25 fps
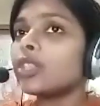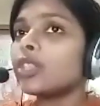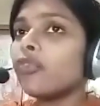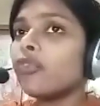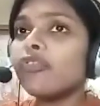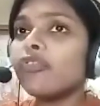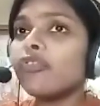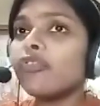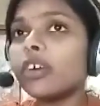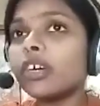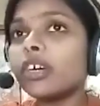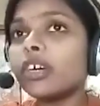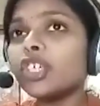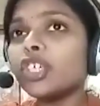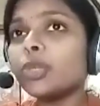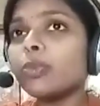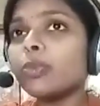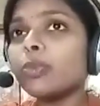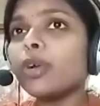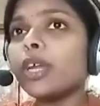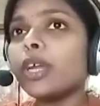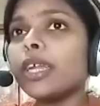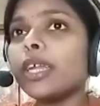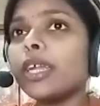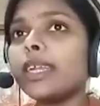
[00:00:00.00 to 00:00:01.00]
The first
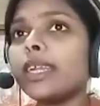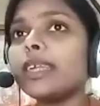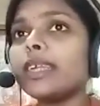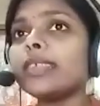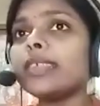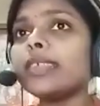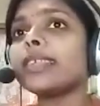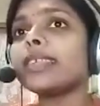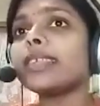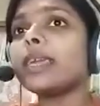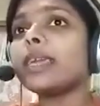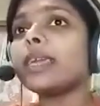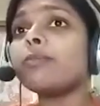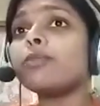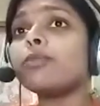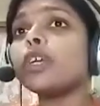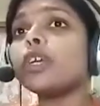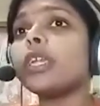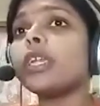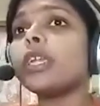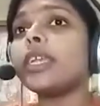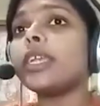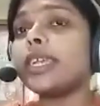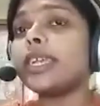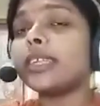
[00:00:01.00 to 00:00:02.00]
point is if
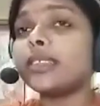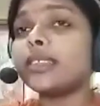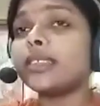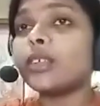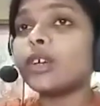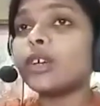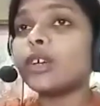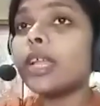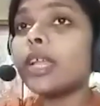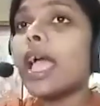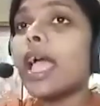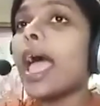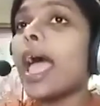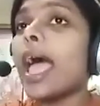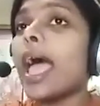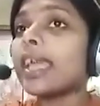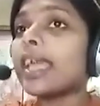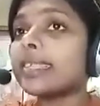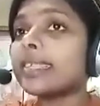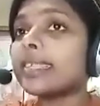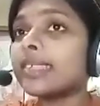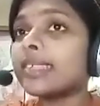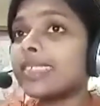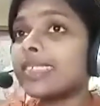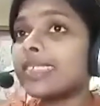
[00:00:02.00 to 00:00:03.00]
the lessor
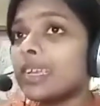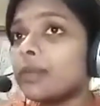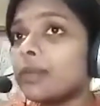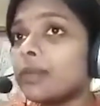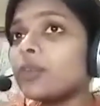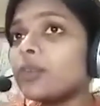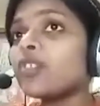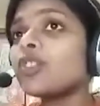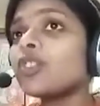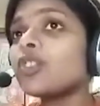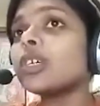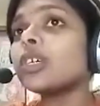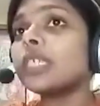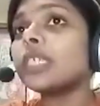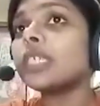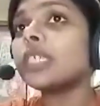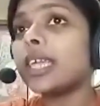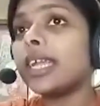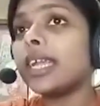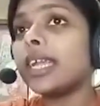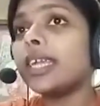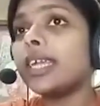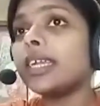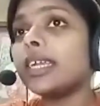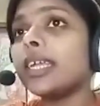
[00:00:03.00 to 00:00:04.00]
accepts the
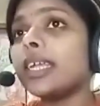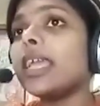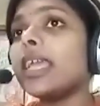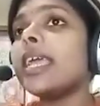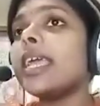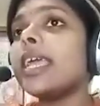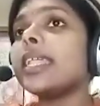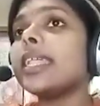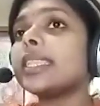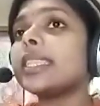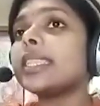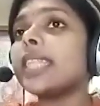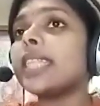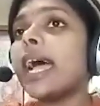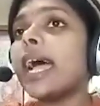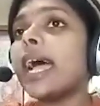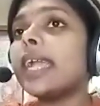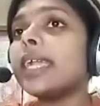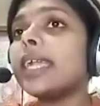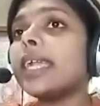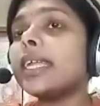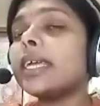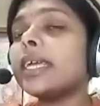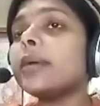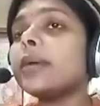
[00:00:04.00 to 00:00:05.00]
rent
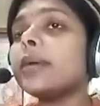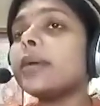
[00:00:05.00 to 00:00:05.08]
that